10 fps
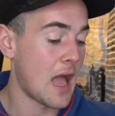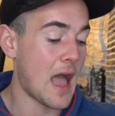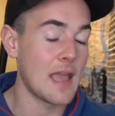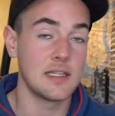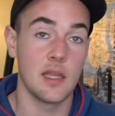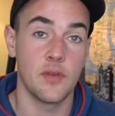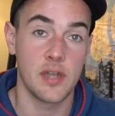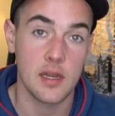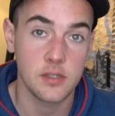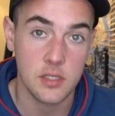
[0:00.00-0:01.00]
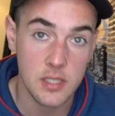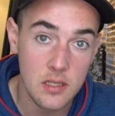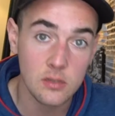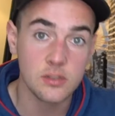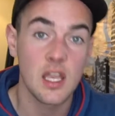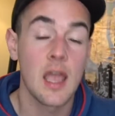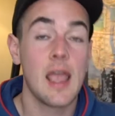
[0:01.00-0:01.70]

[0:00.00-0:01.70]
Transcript: high dividend yield,